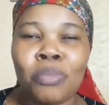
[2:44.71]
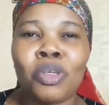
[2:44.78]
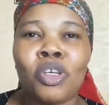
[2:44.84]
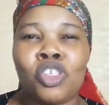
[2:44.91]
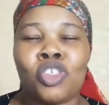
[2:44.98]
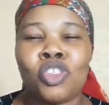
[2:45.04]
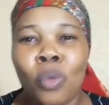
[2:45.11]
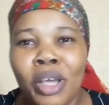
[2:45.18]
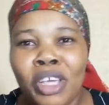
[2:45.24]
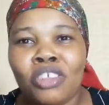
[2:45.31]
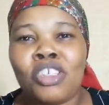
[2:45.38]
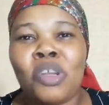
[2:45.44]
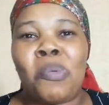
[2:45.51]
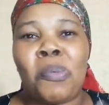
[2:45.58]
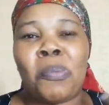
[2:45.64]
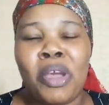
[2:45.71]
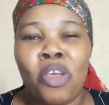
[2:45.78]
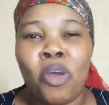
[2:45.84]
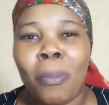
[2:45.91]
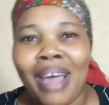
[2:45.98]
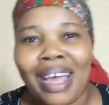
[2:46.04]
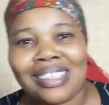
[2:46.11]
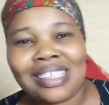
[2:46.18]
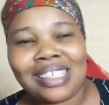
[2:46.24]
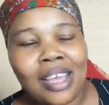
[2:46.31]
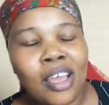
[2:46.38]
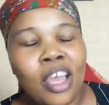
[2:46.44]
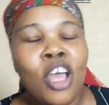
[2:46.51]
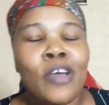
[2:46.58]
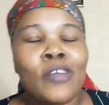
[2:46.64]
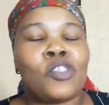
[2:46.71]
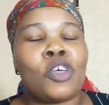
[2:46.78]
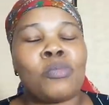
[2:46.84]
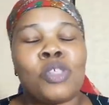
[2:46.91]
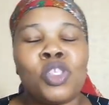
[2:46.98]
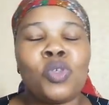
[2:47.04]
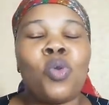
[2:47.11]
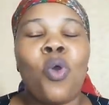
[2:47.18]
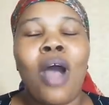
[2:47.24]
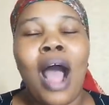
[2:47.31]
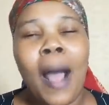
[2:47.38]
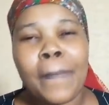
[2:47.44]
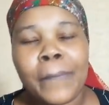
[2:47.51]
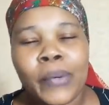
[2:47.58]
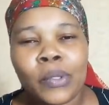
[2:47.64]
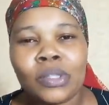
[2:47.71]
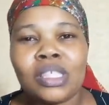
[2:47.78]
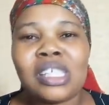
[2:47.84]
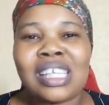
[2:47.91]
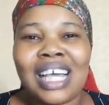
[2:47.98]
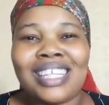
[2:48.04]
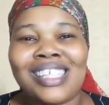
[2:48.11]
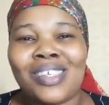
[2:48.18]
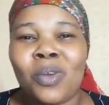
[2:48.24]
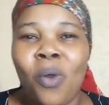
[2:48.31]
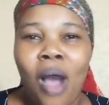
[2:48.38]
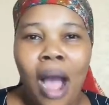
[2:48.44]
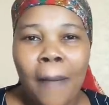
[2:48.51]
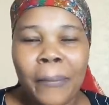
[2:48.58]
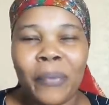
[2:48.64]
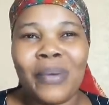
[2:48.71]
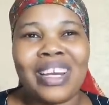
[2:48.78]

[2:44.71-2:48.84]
because you know when you don't prepare your mind, say something will happen, this kind of thing will happen.